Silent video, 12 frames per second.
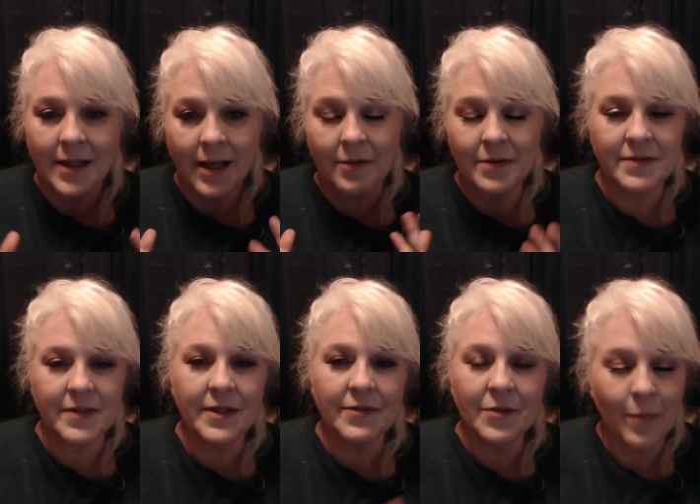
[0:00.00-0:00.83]
I
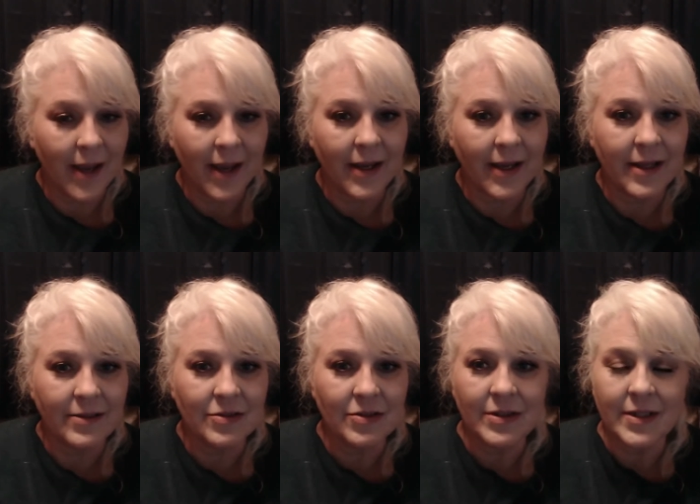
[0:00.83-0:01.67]
received a
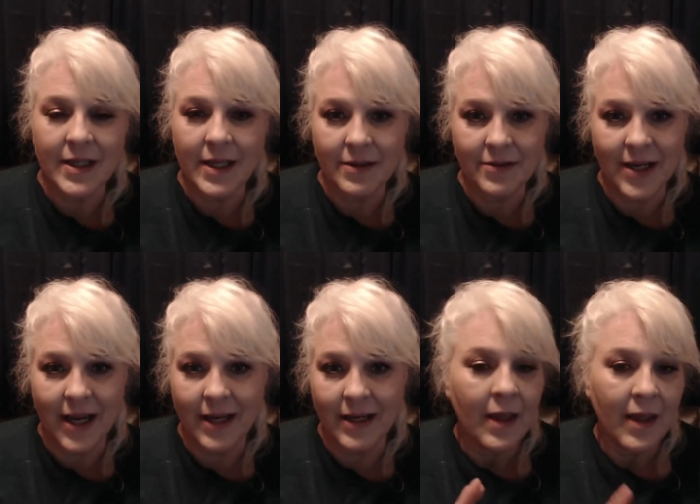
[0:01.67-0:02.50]
package the other
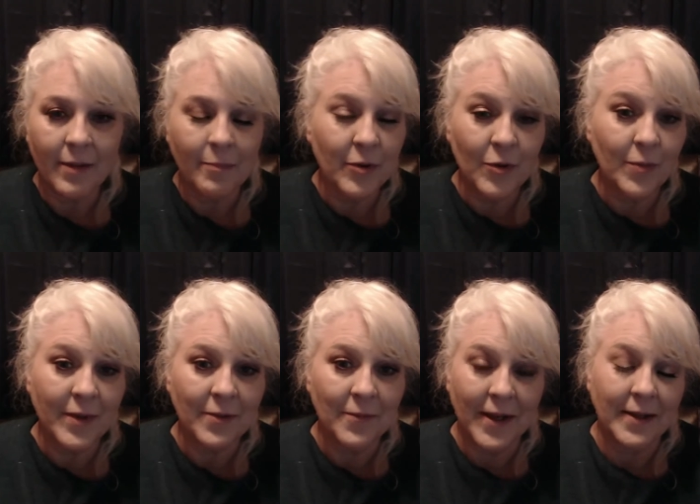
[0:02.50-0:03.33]
day. It blew me
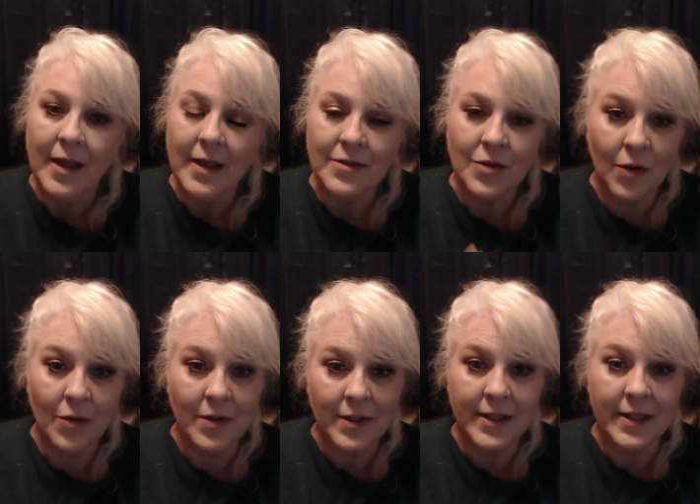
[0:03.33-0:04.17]
away.
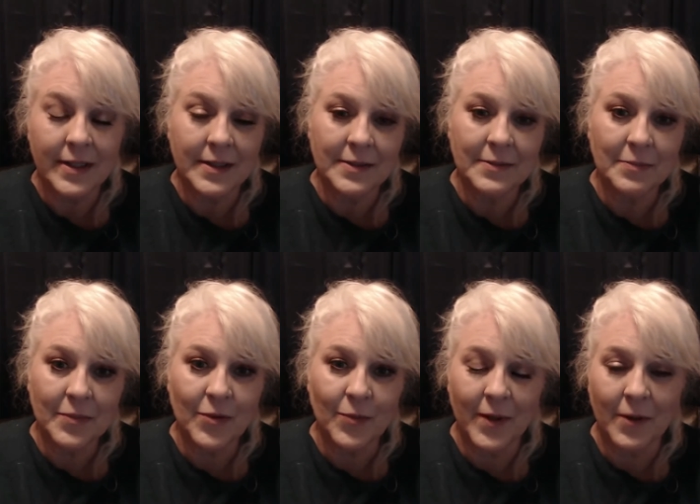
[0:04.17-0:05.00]
Totally
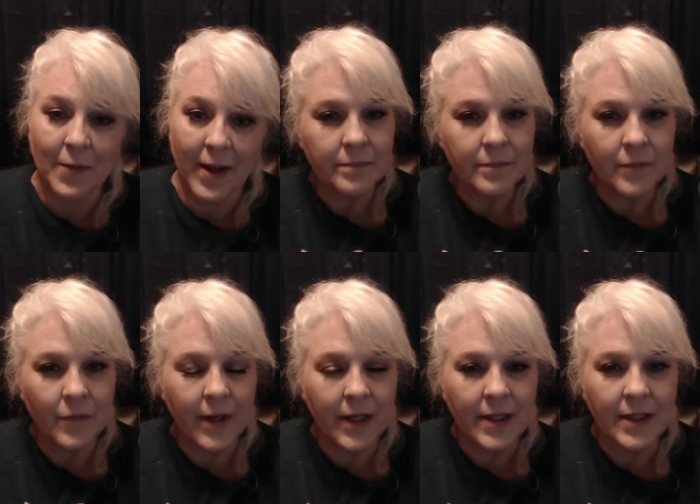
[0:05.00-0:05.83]
blew me away.
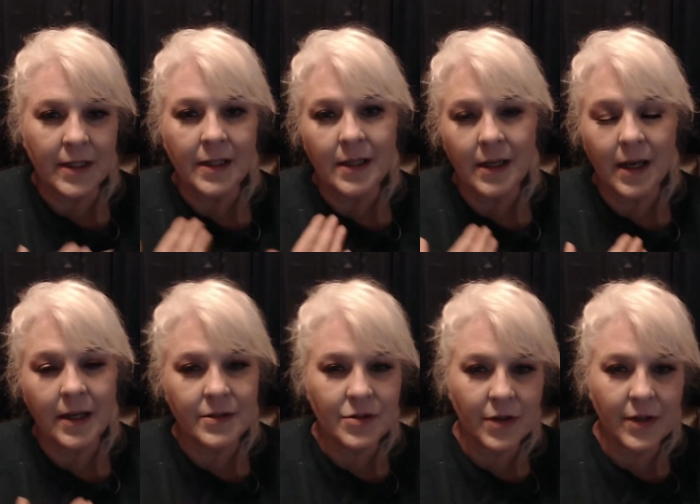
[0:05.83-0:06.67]
When I
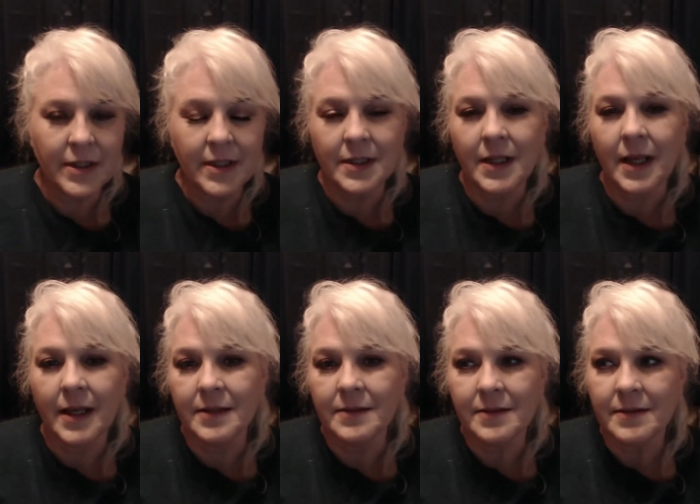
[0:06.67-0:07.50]
joined the
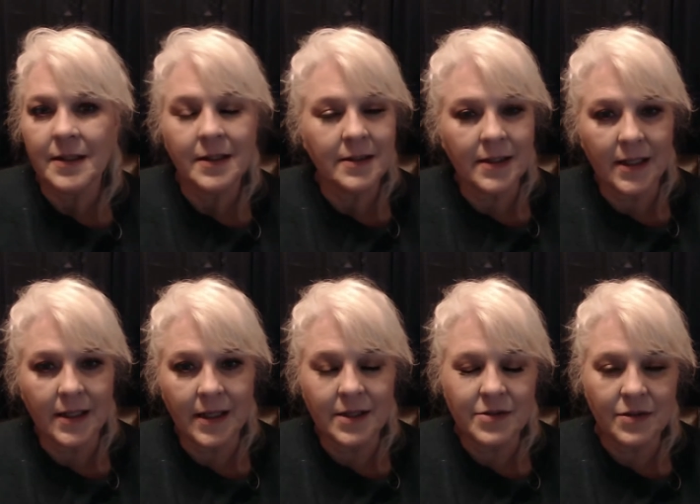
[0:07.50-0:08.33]
alliance that
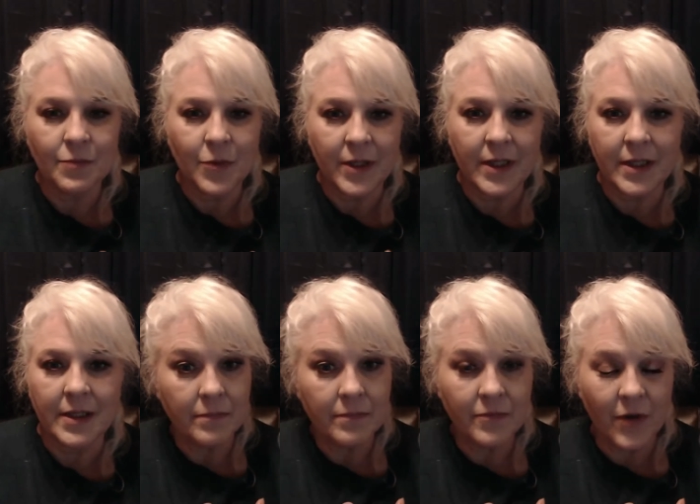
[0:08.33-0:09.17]
Engine Witty
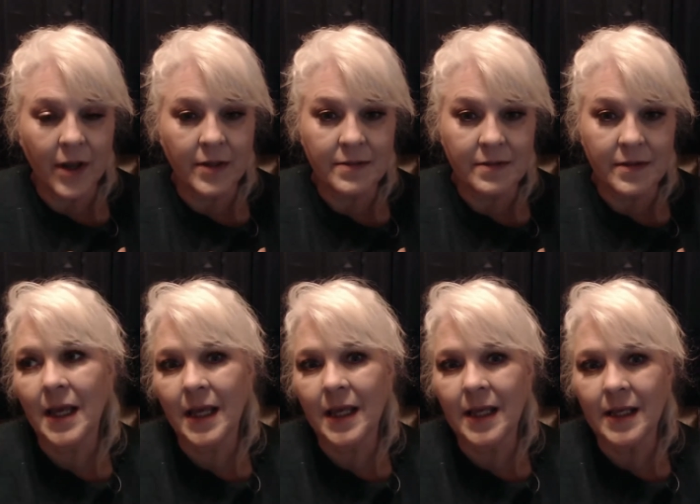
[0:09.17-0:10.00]
runs,
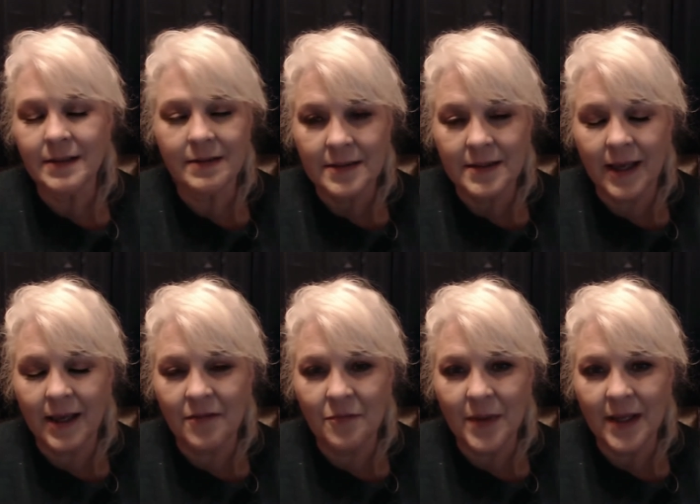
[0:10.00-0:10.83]
it
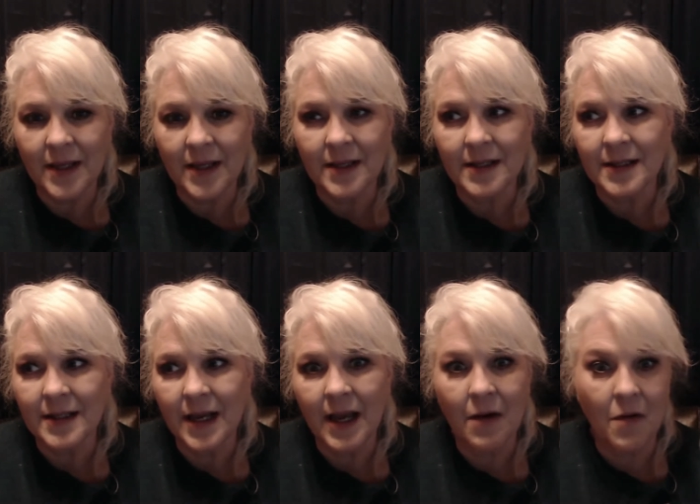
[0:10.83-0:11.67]
gave me
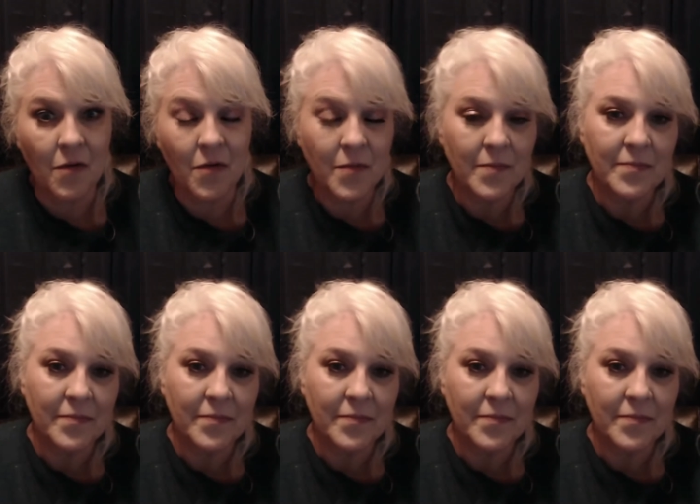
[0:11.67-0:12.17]
a home,